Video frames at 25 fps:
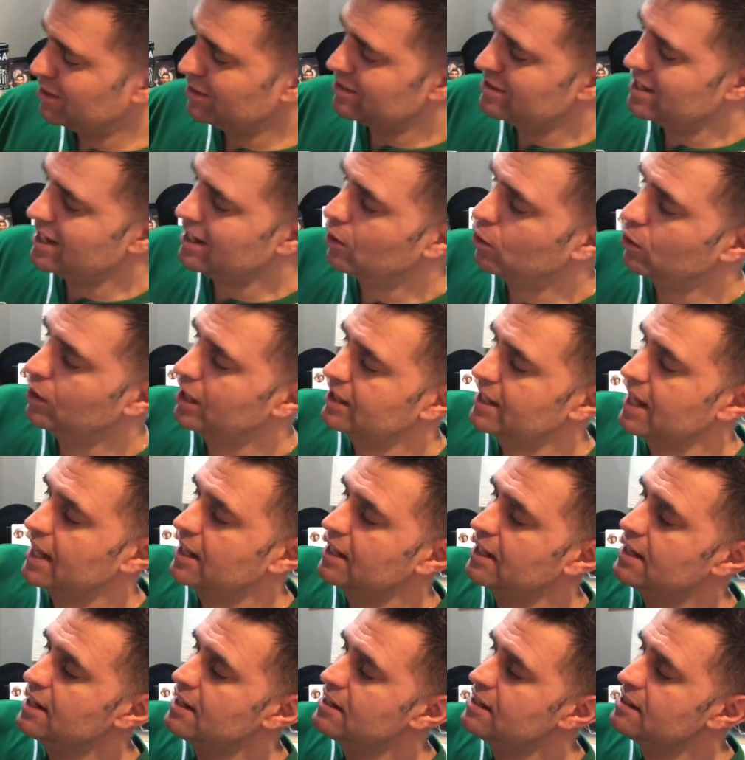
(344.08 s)
Take a look at that.
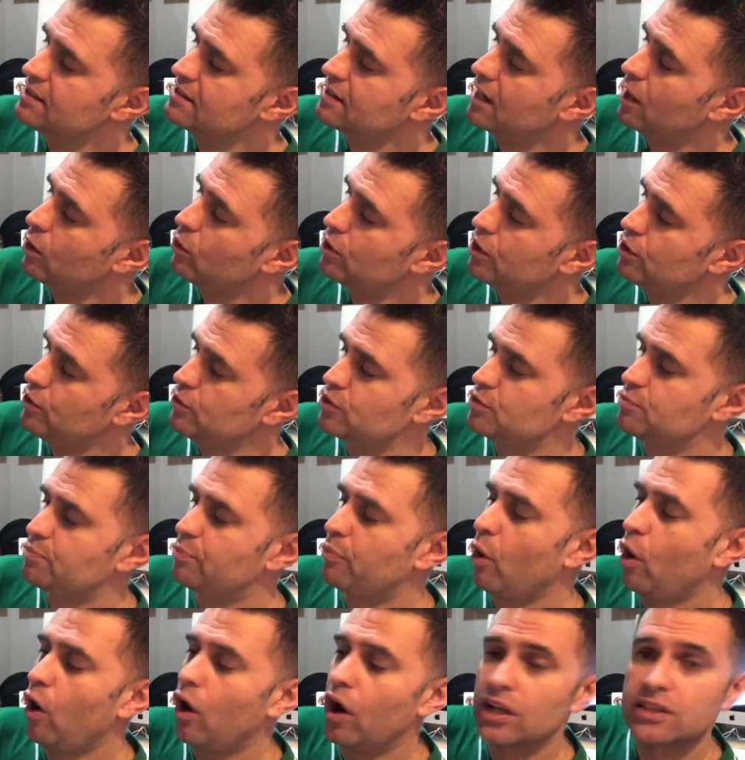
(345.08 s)
Here's how he
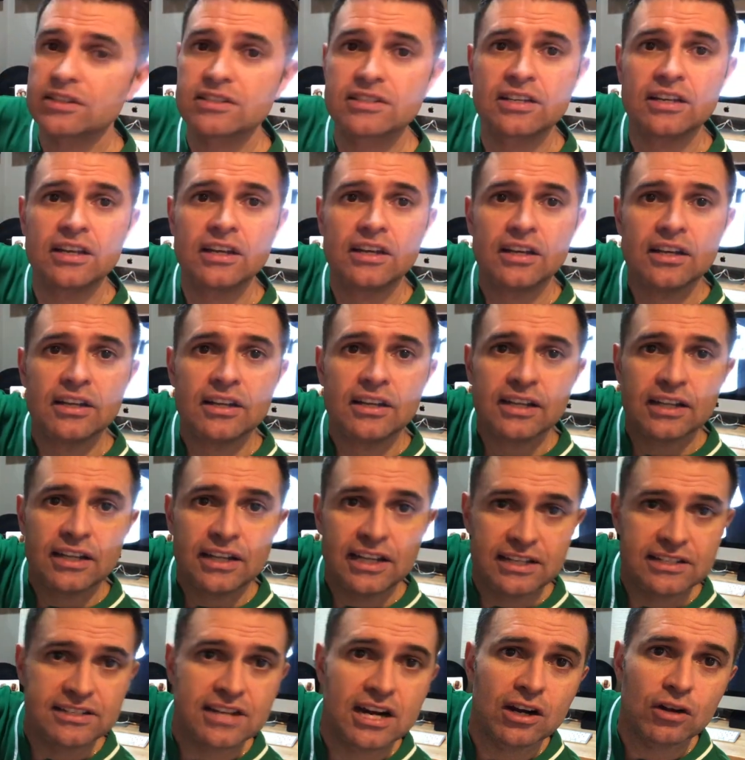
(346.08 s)
spot
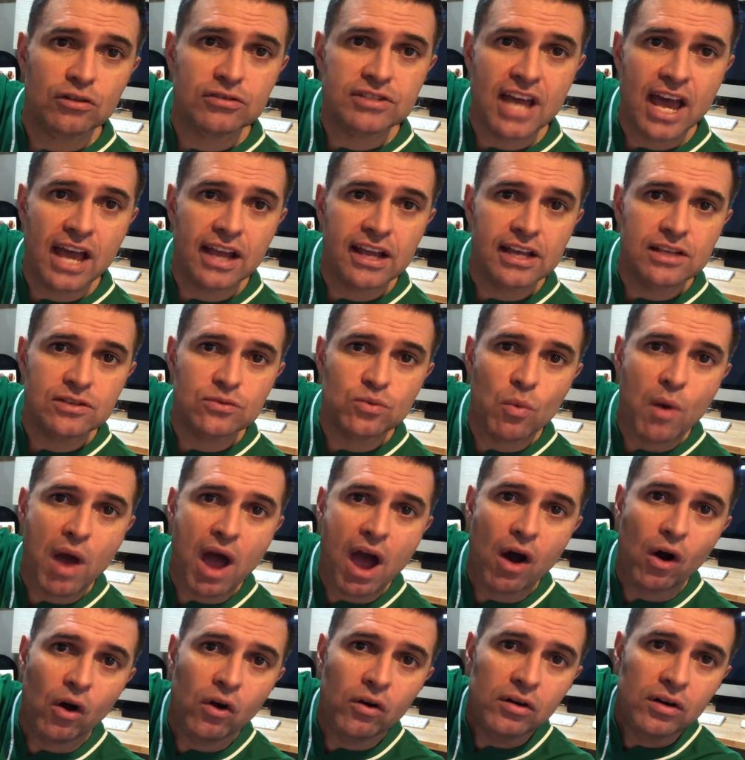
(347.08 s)
internal tag as
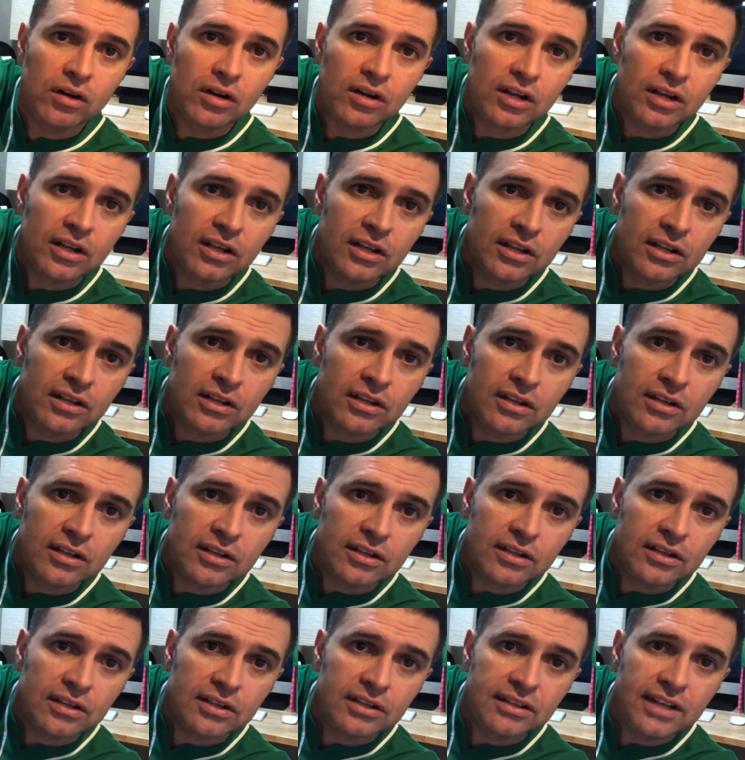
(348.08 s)
well.
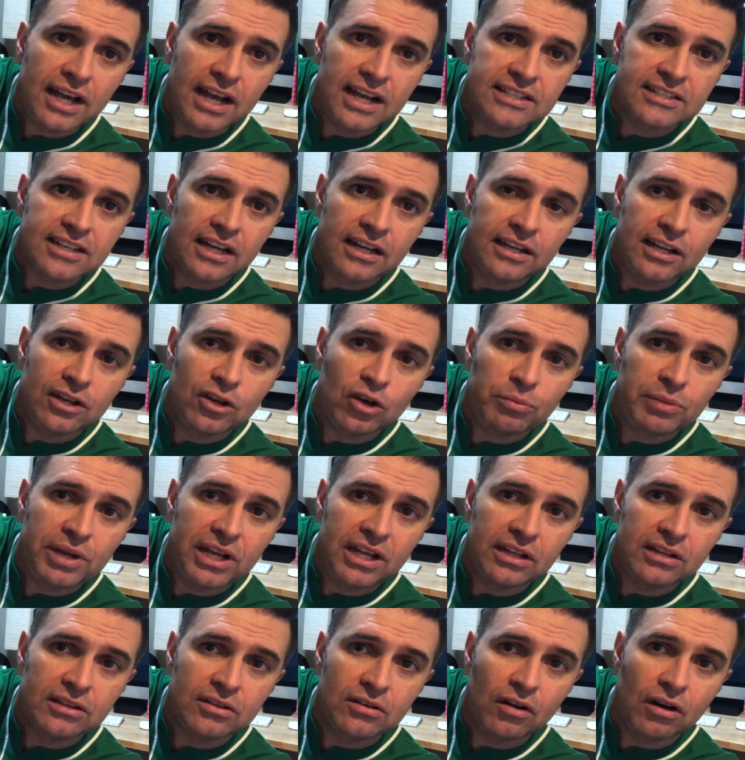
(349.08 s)
There's a little
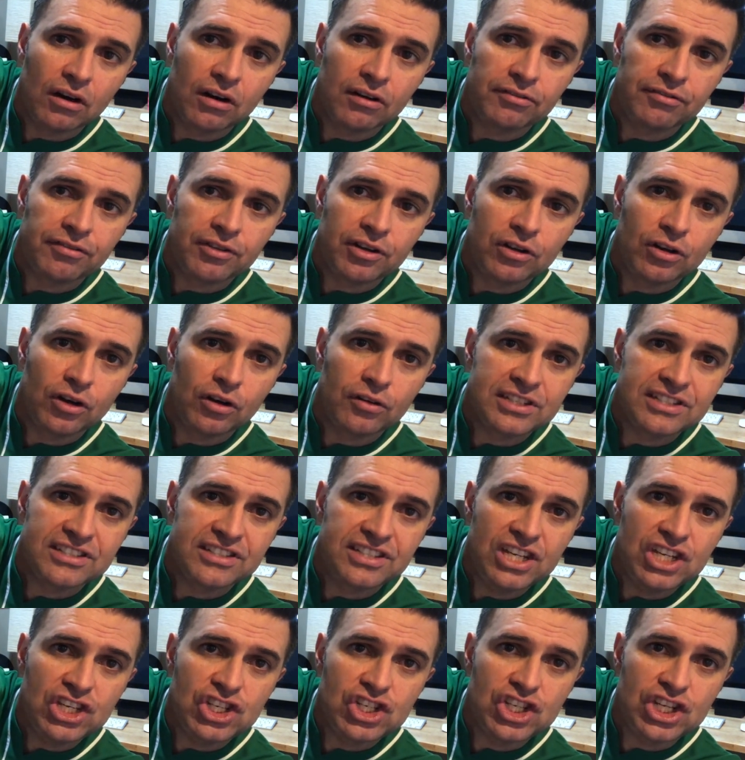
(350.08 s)
bit of, you know,
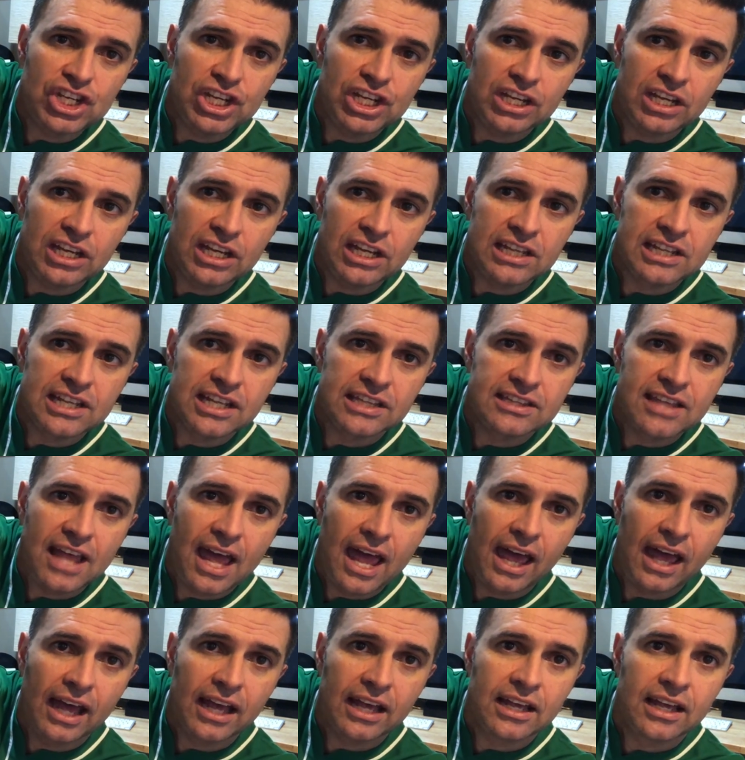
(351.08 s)
stitching in the
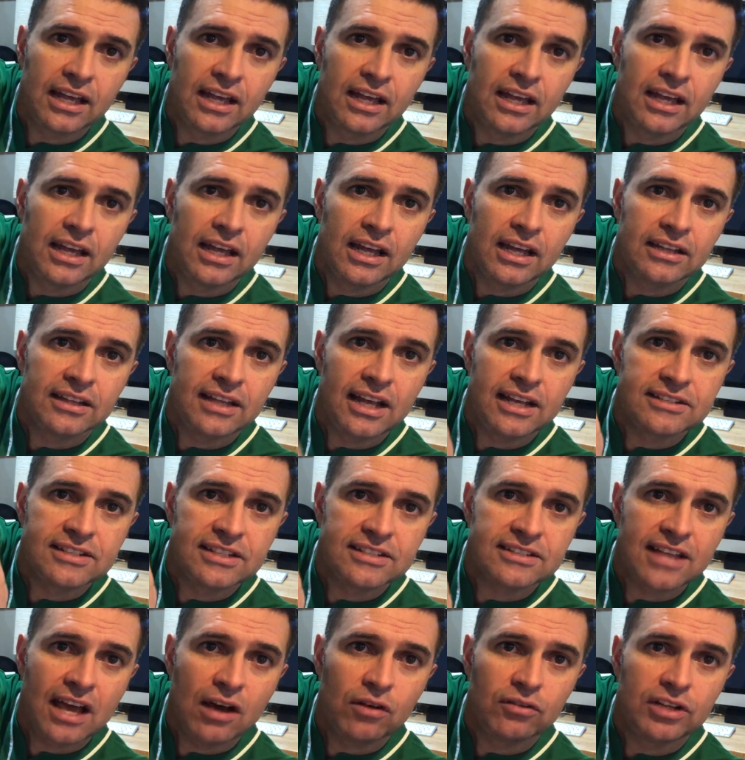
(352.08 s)
tag. There's a
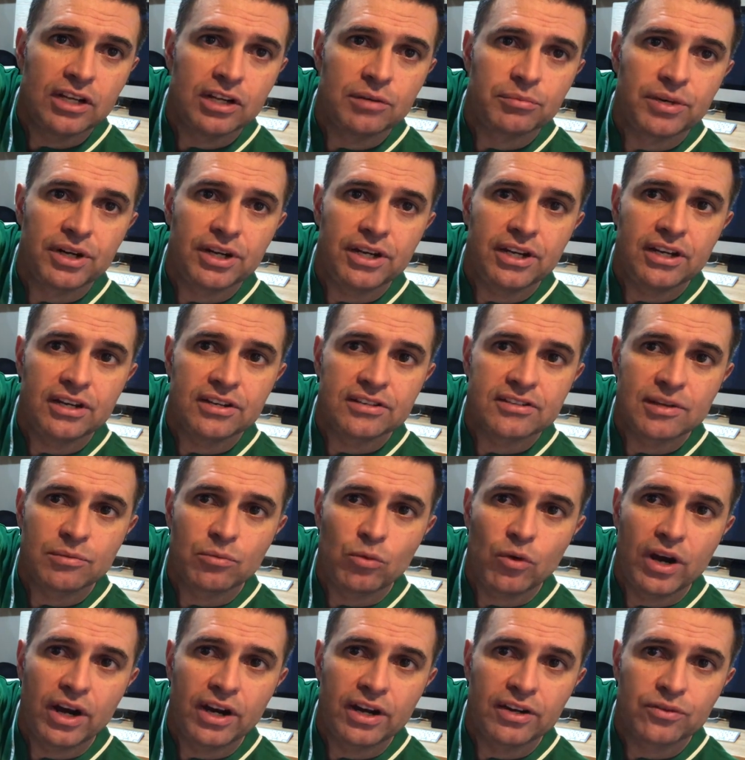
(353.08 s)
style number here
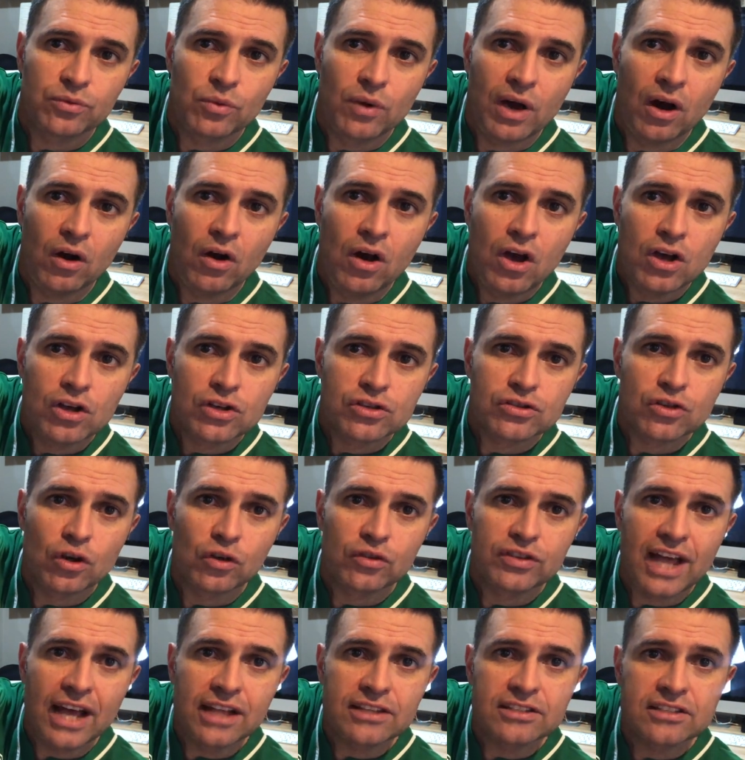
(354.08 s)
somewhere as well. So
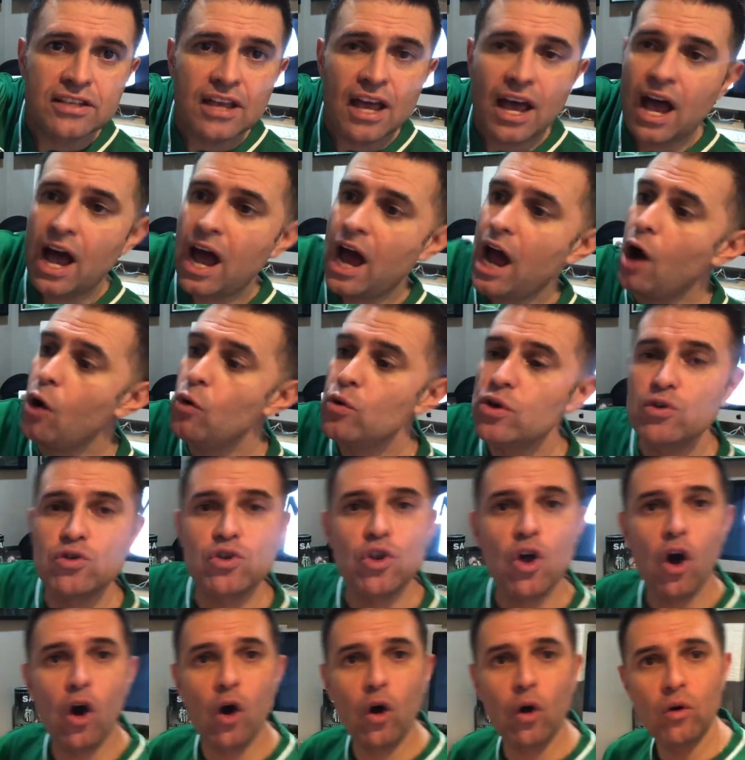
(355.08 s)
that's how you
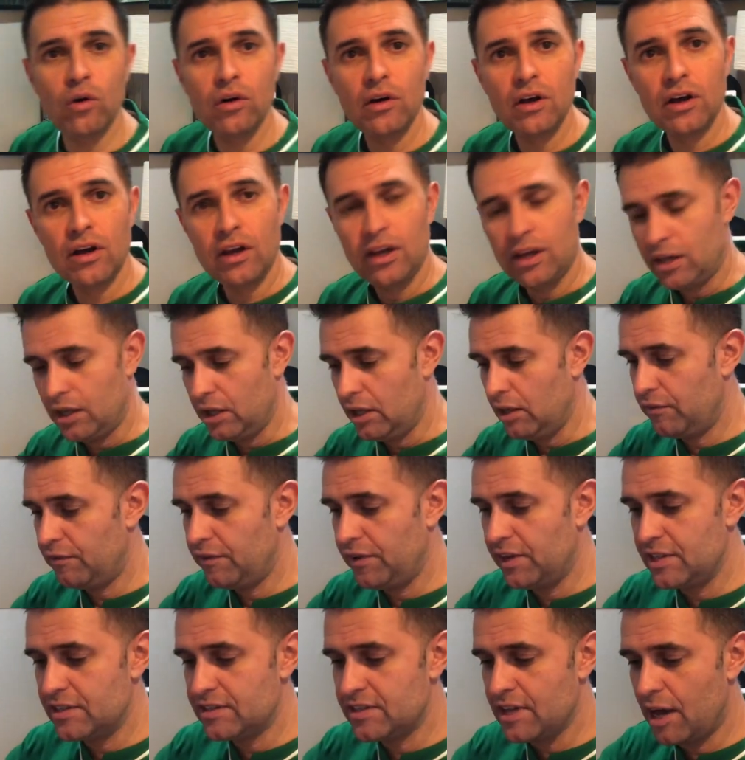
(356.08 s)
know if
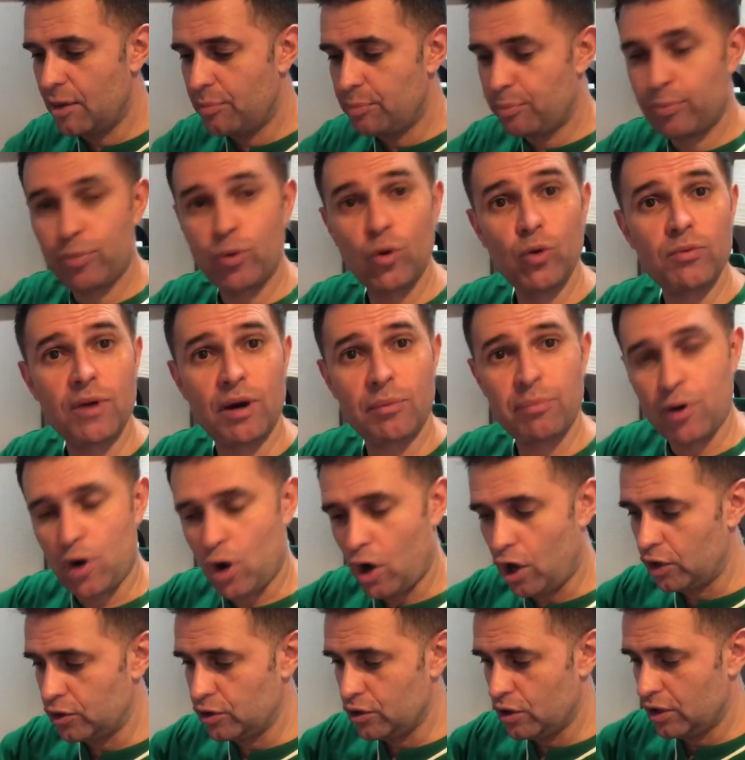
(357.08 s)
it is a Puma
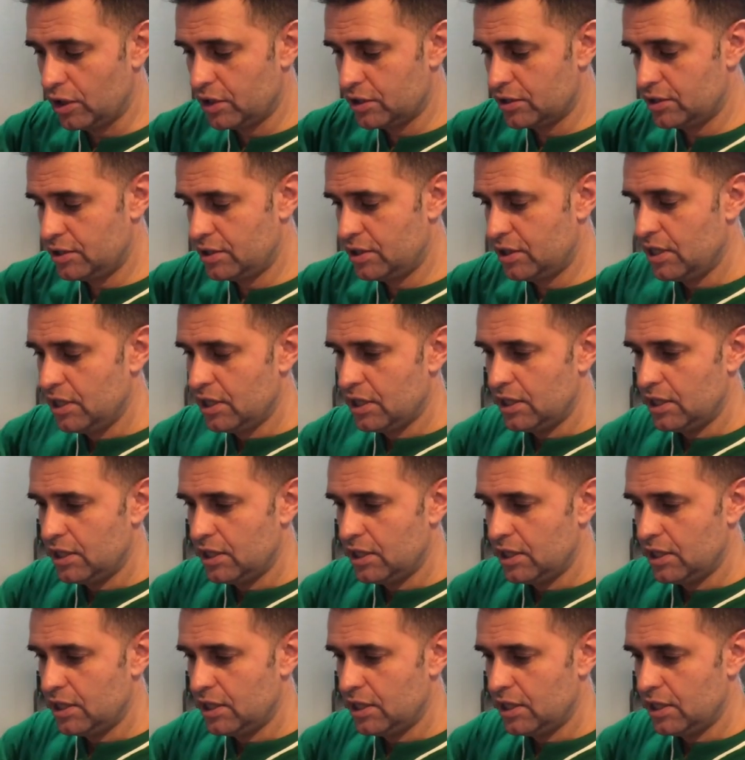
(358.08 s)
product.